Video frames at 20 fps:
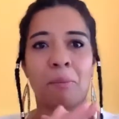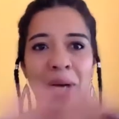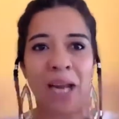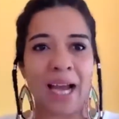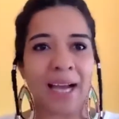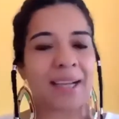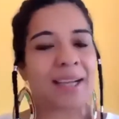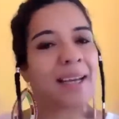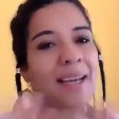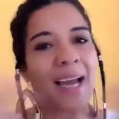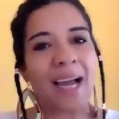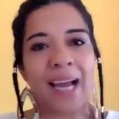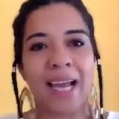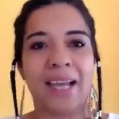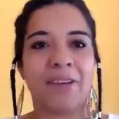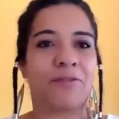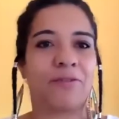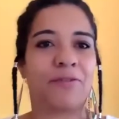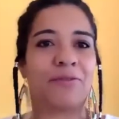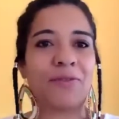Black
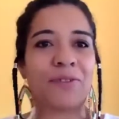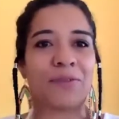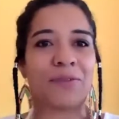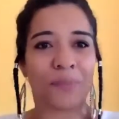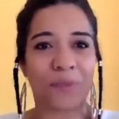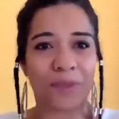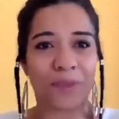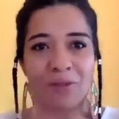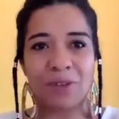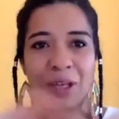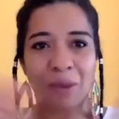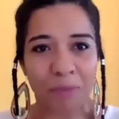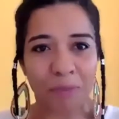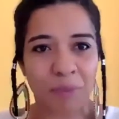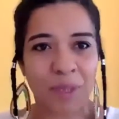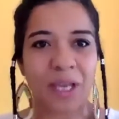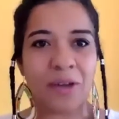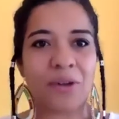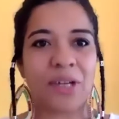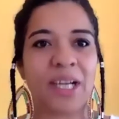life,
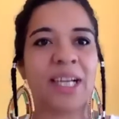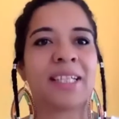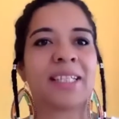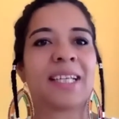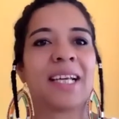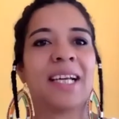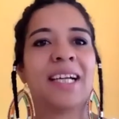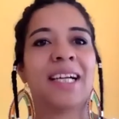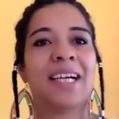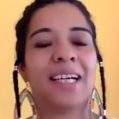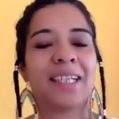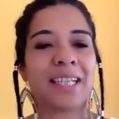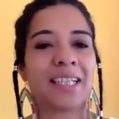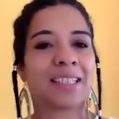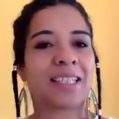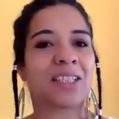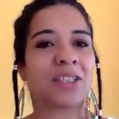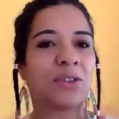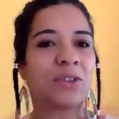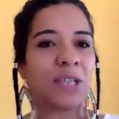period. And I
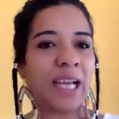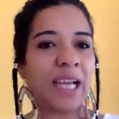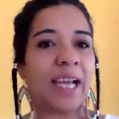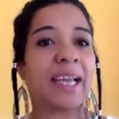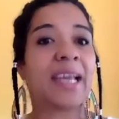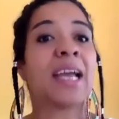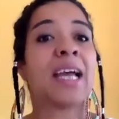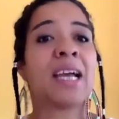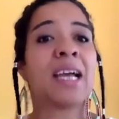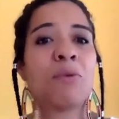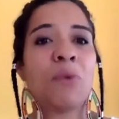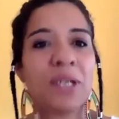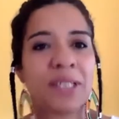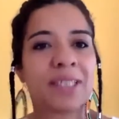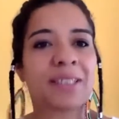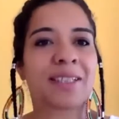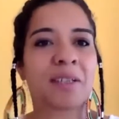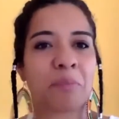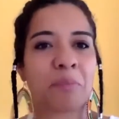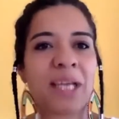thought, okay, what
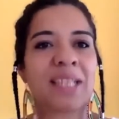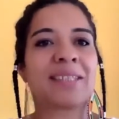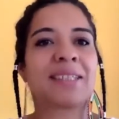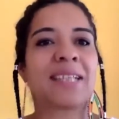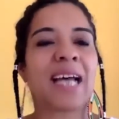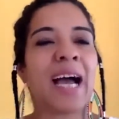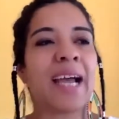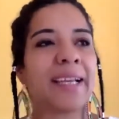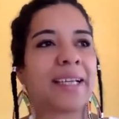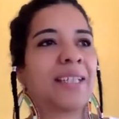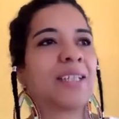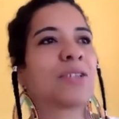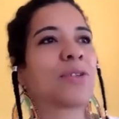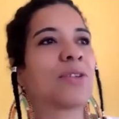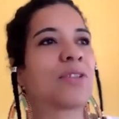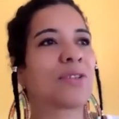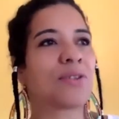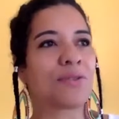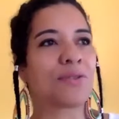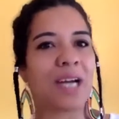is the best I can do
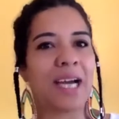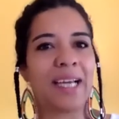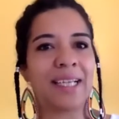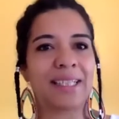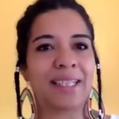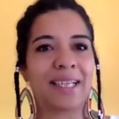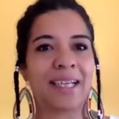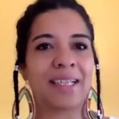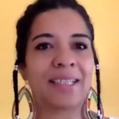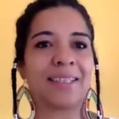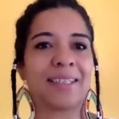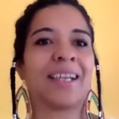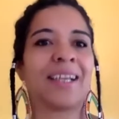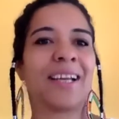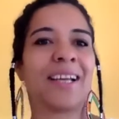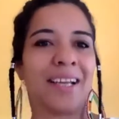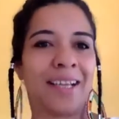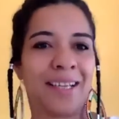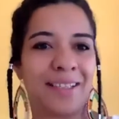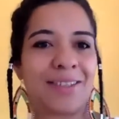as a writer?
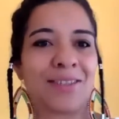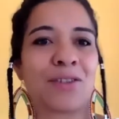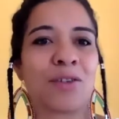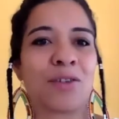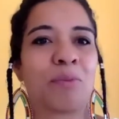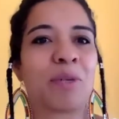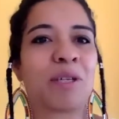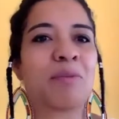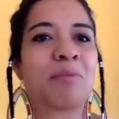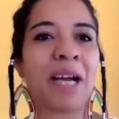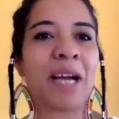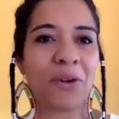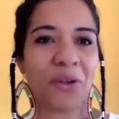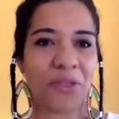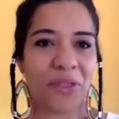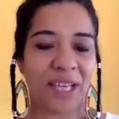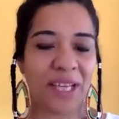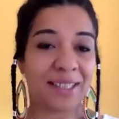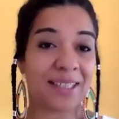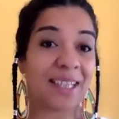is to be my
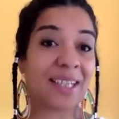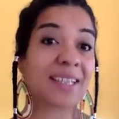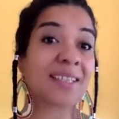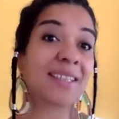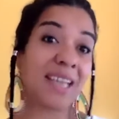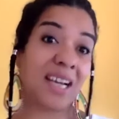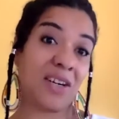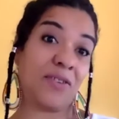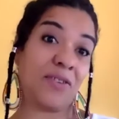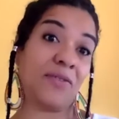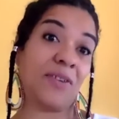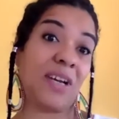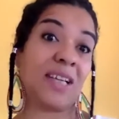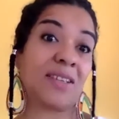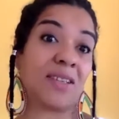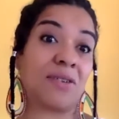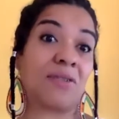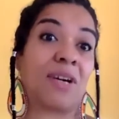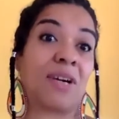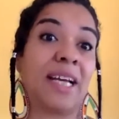authentic self
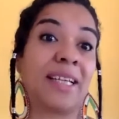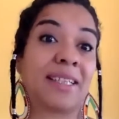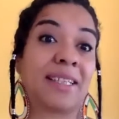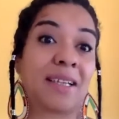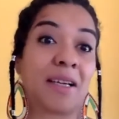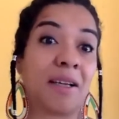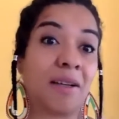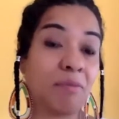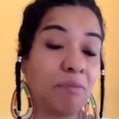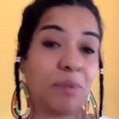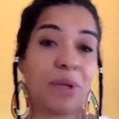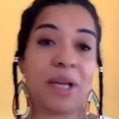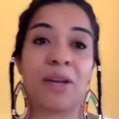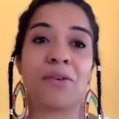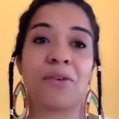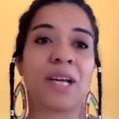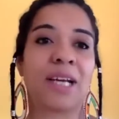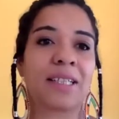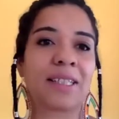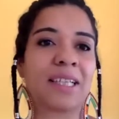as a writer,
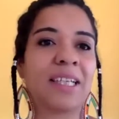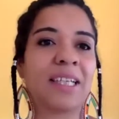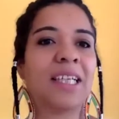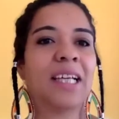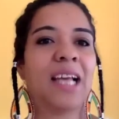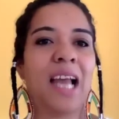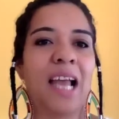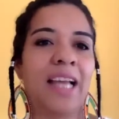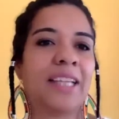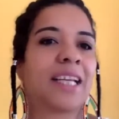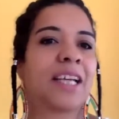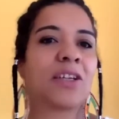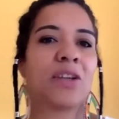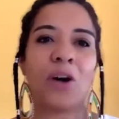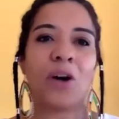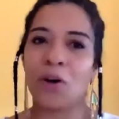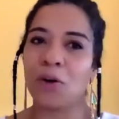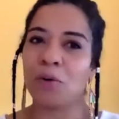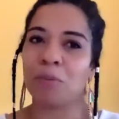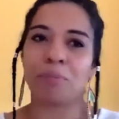period. And then
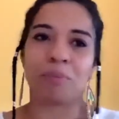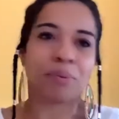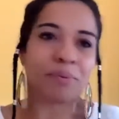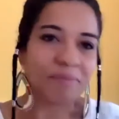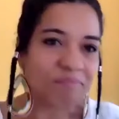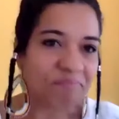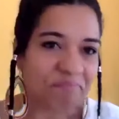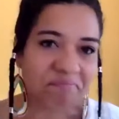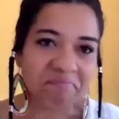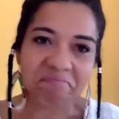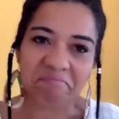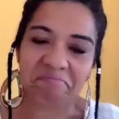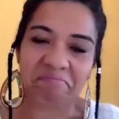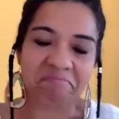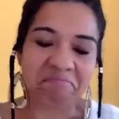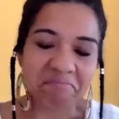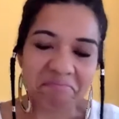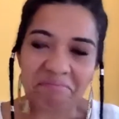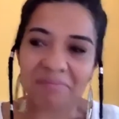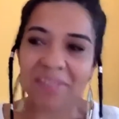hope
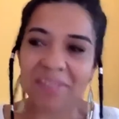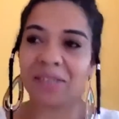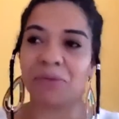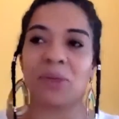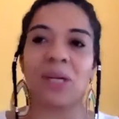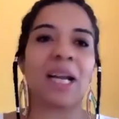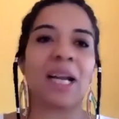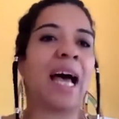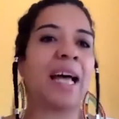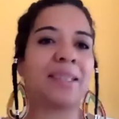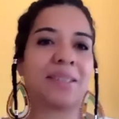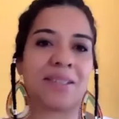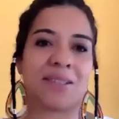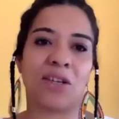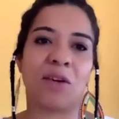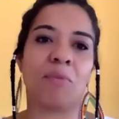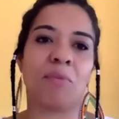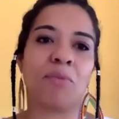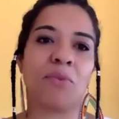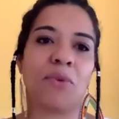it will land
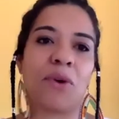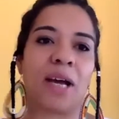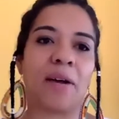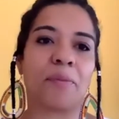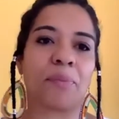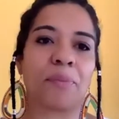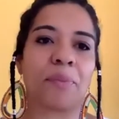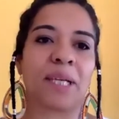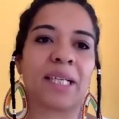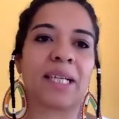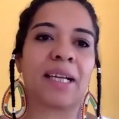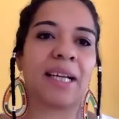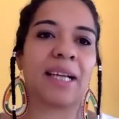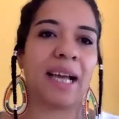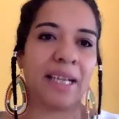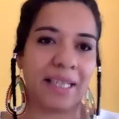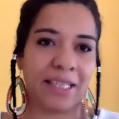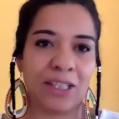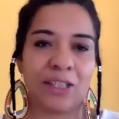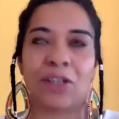somewhere. But
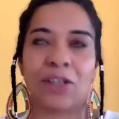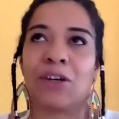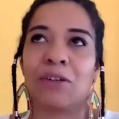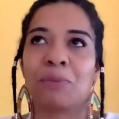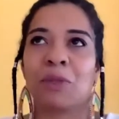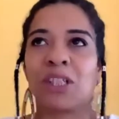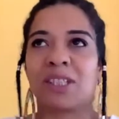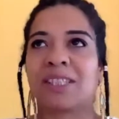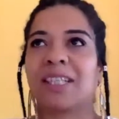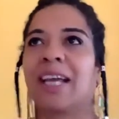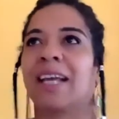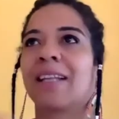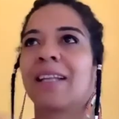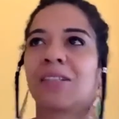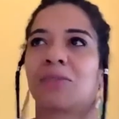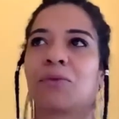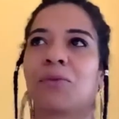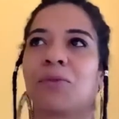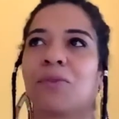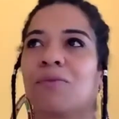I'm not saying
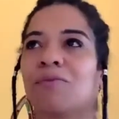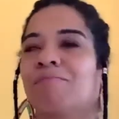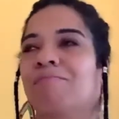that